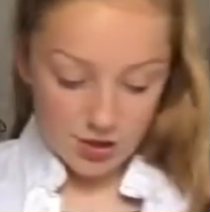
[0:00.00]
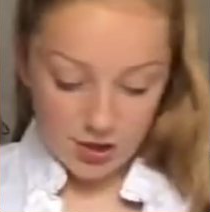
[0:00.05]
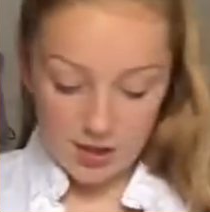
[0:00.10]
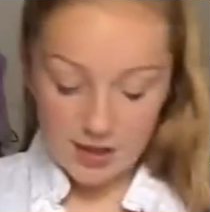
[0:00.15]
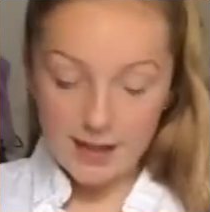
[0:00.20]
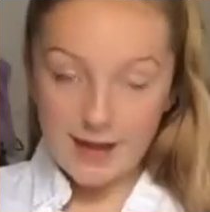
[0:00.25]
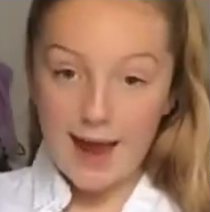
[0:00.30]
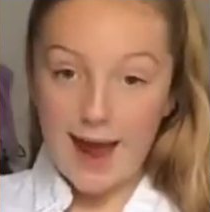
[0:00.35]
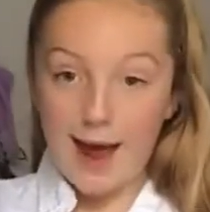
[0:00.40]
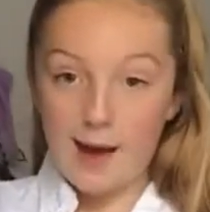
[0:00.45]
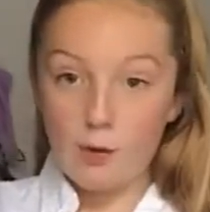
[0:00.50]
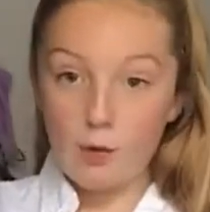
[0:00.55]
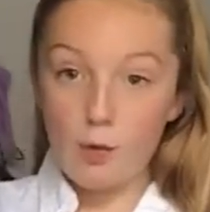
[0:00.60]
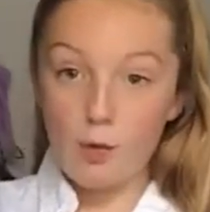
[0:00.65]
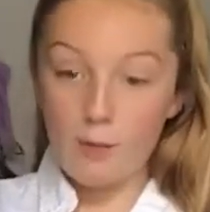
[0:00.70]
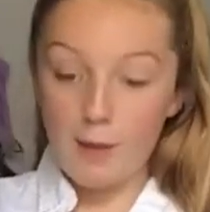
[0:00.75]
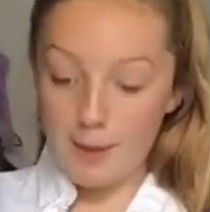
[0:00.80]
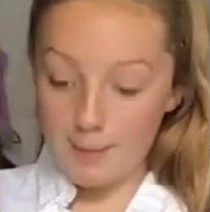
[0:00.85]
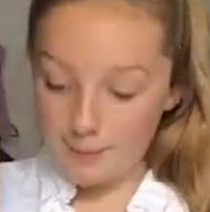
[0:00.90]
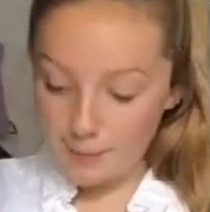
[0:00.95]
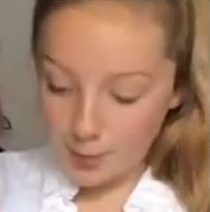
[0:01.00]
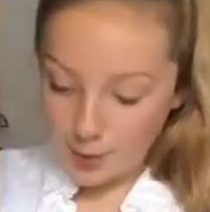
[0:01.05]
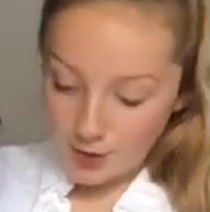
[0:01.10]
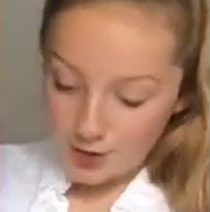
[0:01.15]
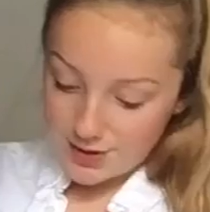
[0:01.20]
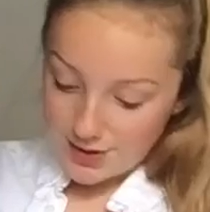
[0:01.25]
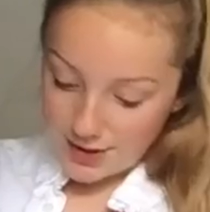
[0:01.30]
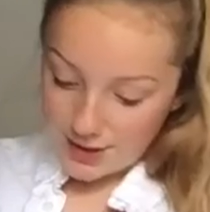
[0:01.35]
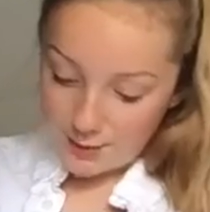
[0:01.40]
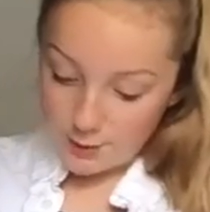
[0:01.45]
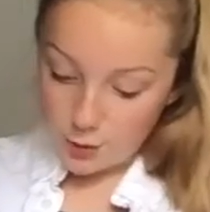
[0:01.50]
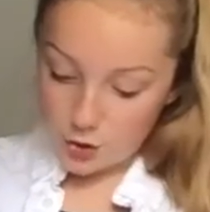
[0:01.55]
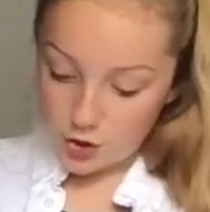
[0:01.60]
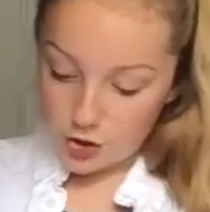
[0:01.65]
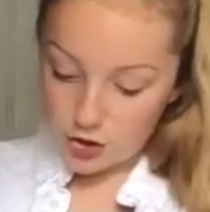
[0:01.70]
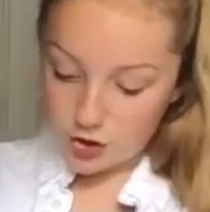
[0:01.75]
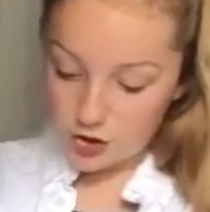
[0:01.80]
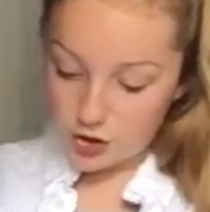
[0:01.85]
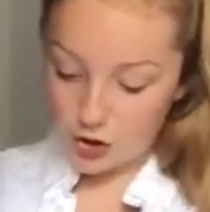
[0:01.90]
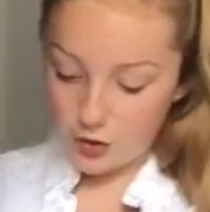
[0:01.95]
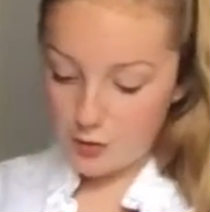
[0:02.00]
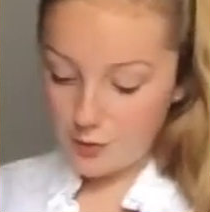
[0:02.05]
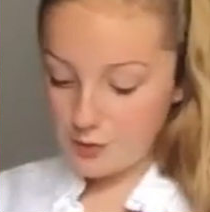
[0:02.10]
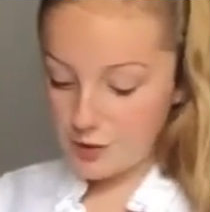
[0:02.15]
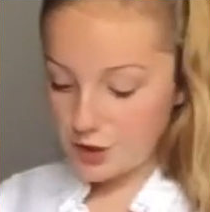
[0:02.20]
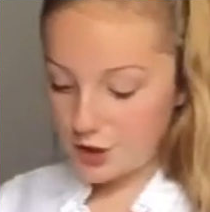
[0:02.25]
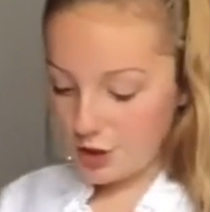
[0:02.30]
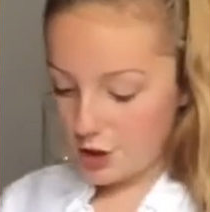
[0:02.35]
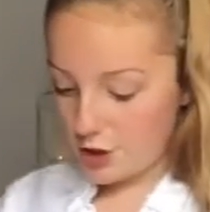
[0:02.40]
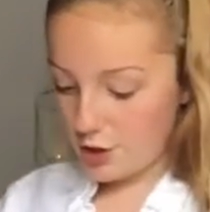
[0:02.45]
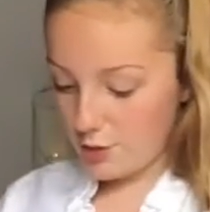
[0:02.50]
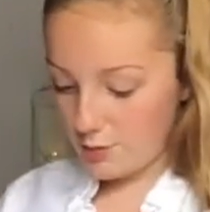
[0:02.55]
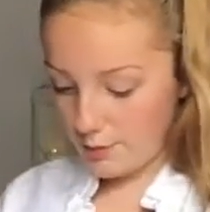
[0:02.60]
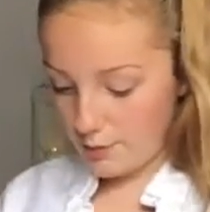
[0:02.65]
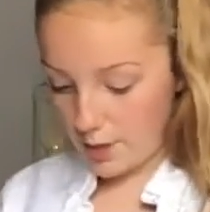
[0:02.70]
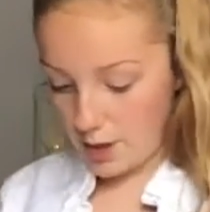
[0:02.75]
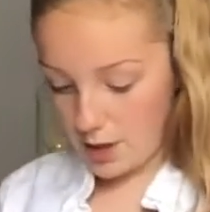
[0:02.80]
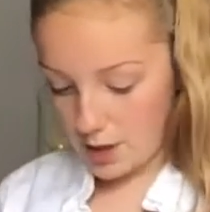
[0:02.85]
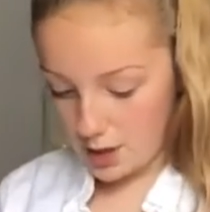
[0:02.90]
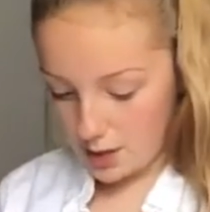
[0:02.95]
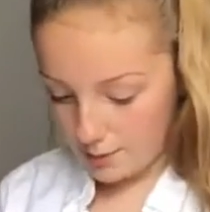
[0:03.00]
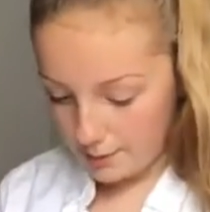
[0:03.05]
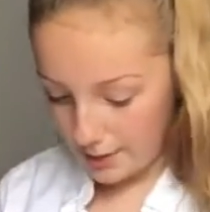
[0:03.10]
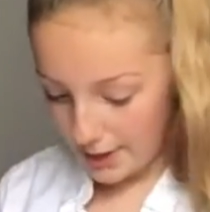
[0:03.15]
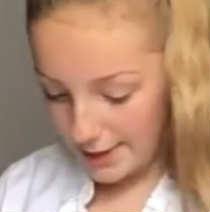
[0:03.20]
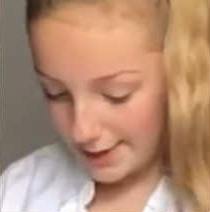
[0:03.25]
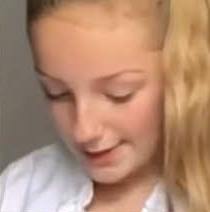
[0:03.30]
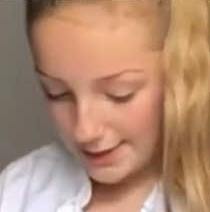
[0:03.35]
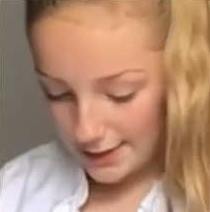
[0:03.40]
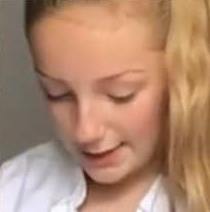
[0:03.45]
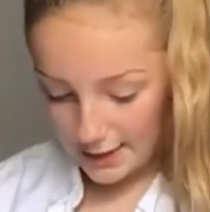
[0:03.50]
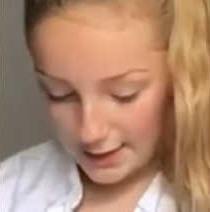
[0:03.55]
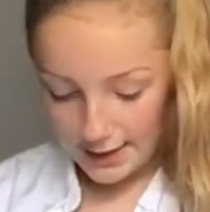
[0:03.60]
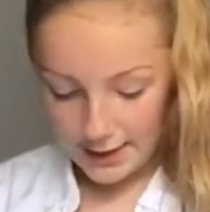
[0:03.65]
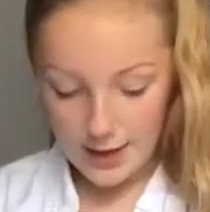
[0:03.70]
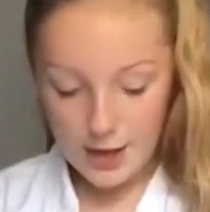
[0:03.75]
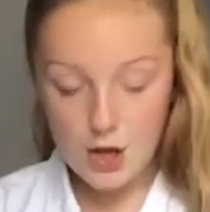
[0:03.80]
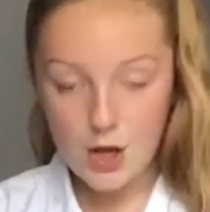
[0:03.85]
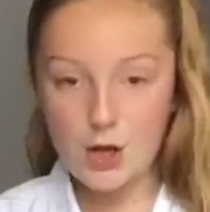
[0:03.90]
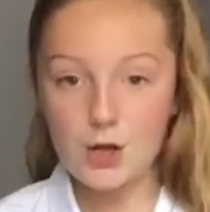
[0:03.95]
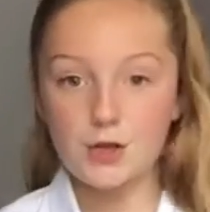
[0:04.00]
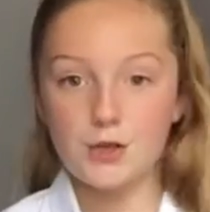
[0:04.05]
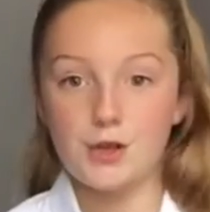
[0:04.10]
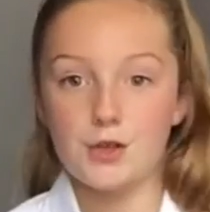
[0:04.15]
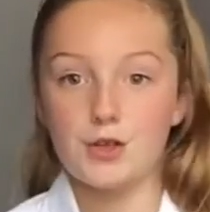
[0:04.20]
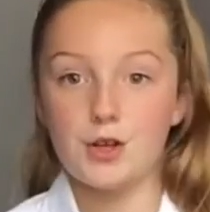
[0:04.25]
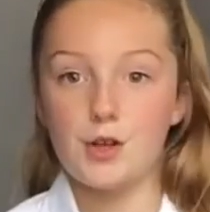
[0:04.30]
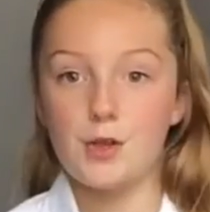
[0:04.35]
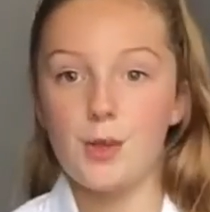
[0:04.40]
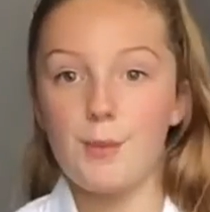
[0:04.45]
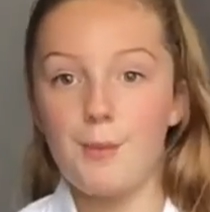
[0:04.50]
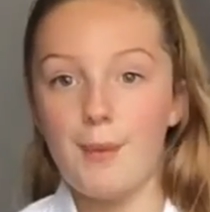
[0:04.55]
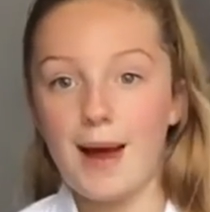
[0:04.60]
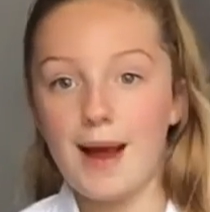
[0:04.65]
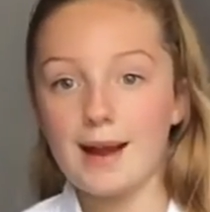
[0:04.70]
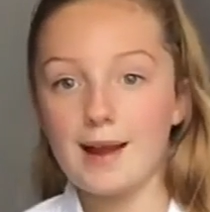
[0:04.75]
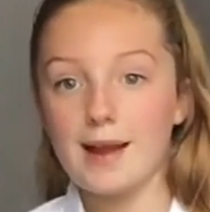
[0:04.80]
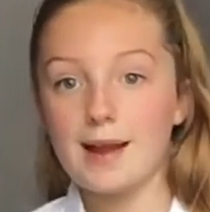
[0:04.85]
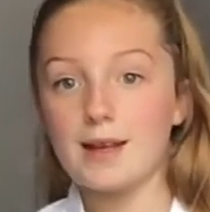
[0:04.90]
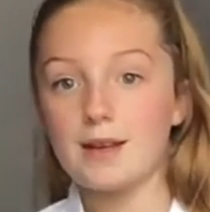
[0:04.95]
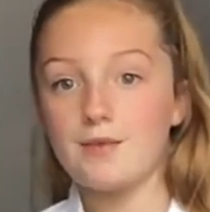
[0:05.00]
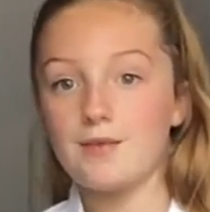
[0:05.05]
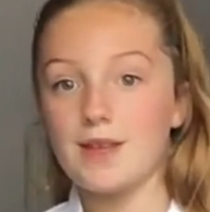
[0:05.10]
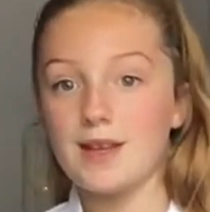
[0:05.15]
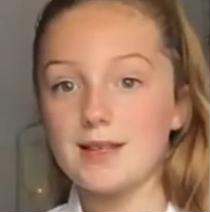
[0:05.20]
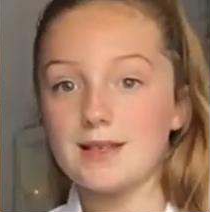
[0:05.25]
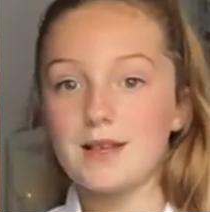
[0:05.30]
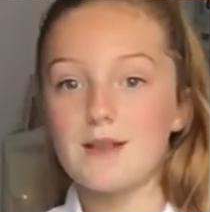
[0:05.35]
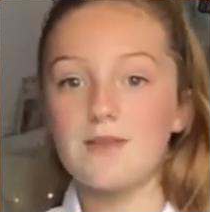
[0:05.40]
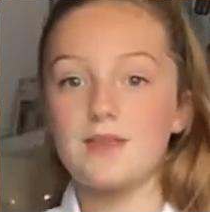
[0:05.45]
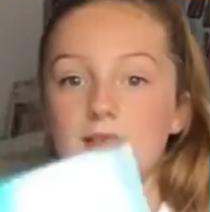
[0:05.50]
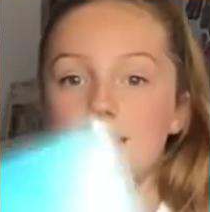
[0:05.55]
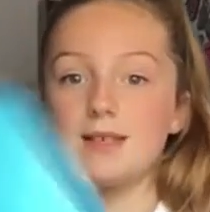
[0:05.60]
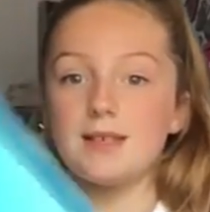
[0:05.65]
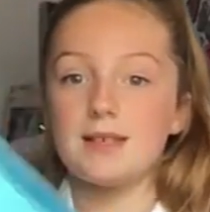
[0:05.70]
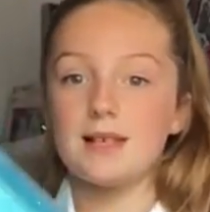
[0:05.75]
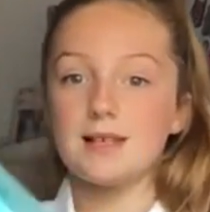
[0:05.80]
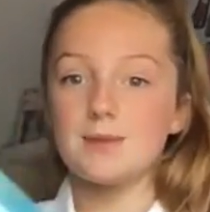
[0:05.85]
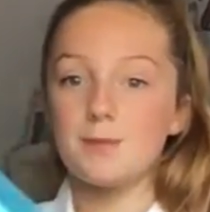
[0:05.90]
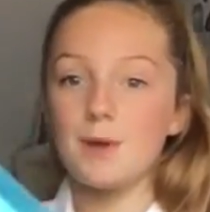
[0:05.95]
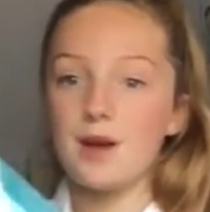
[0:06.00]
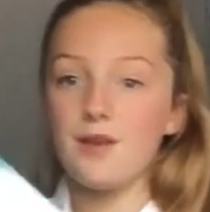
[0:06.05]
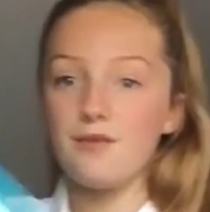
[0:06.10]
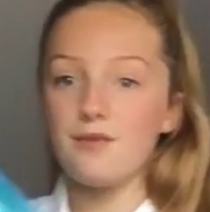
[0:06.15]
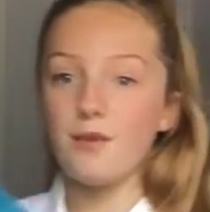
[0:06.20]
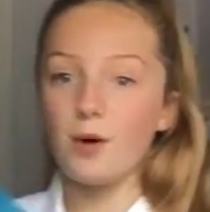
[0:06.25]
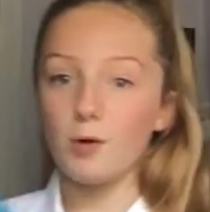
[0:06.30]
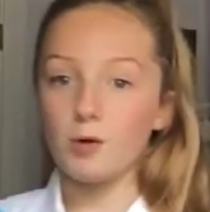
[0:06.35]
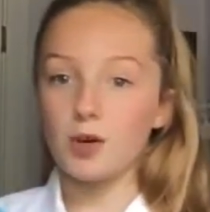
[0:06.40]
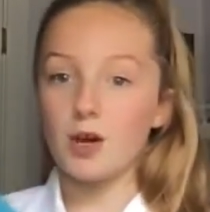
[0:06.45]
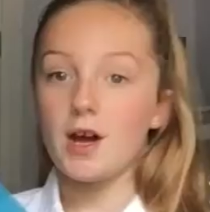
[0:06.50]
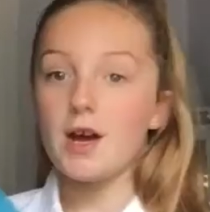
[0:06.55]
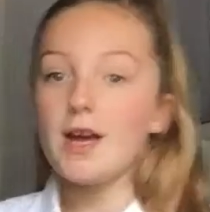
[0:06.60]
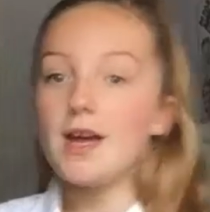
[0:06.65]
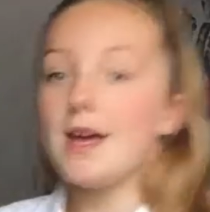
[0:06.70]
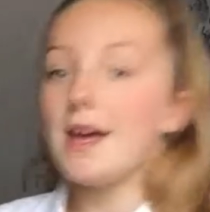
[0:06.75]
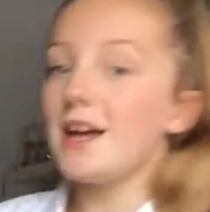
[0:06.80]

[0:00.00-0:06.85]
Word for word: just going to get out all my books and I'm not going to show them to you but basically, so I'll show you the back end of this. This is my folder.